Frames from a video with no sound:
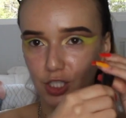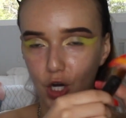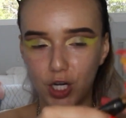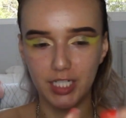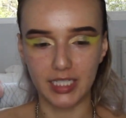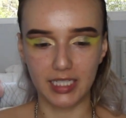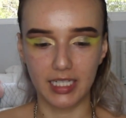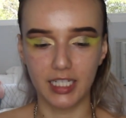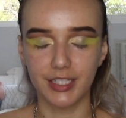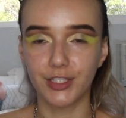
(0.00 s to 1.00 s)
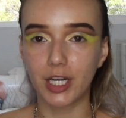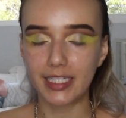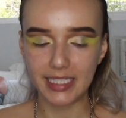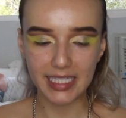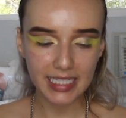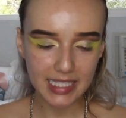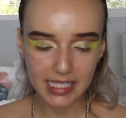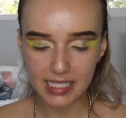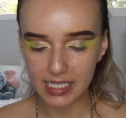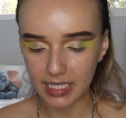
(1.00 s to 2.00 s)

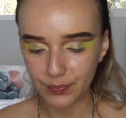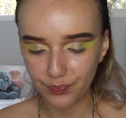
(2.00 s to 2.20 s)
Tartist,